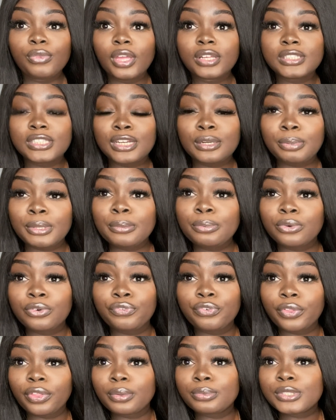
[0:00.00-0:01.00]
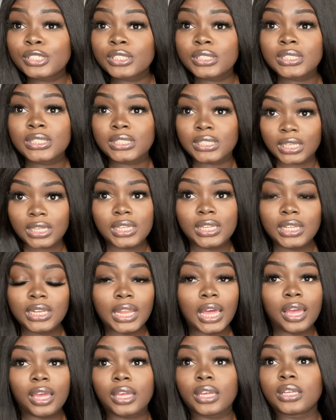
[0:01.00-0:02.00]
to the people for them to see,
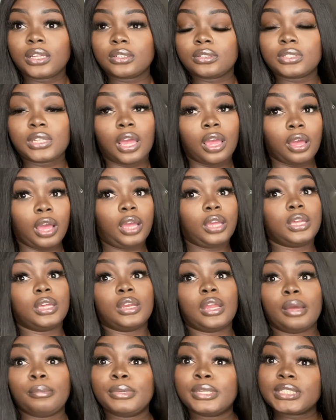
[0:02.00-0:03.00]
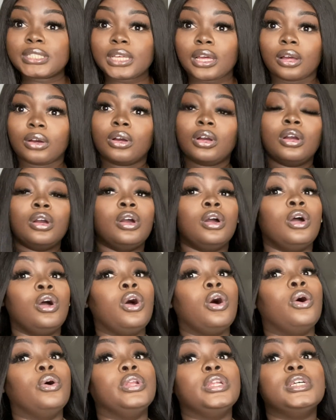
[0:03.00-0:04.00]
like, damn, I cannot miss out
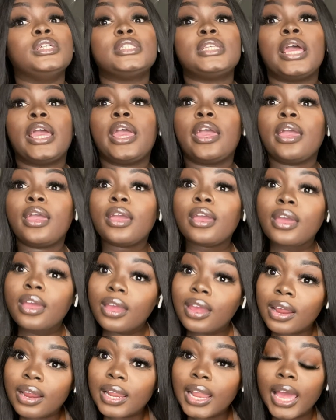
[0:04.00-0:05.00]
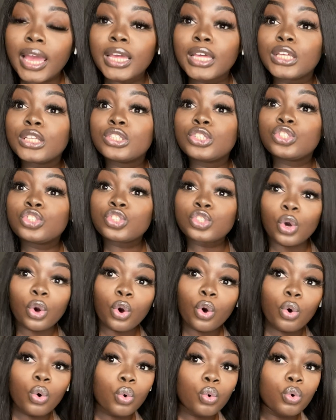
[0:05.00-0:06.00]
on this hair. Like, it's
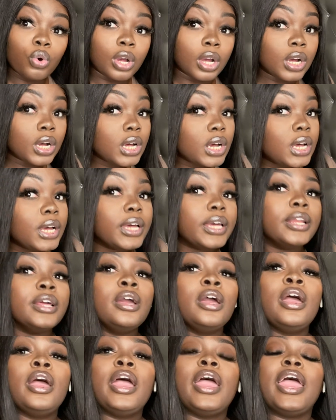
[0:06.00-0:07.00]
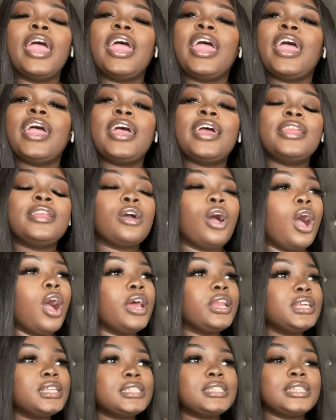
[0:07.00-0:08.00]
so good. And
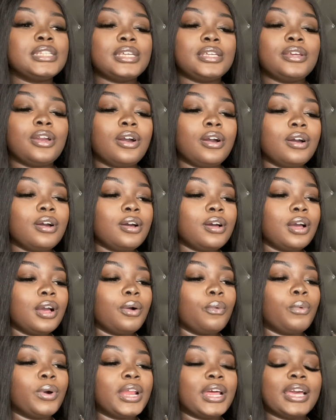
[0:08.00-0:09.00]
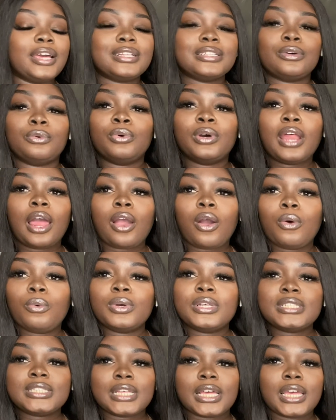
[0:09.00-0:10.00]
honestly, y'all, what I
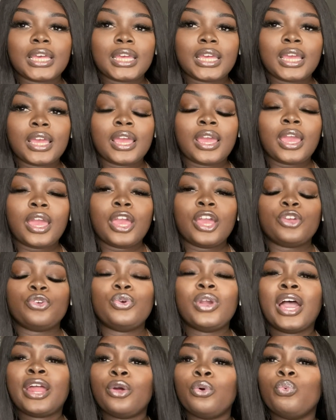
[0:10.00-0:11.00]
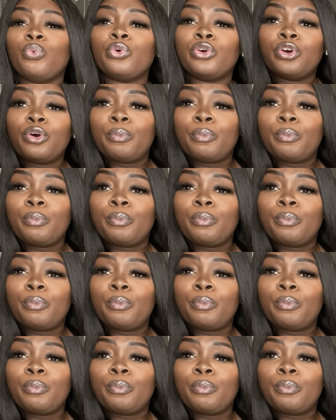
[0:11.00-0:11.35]
always say, you gotta reel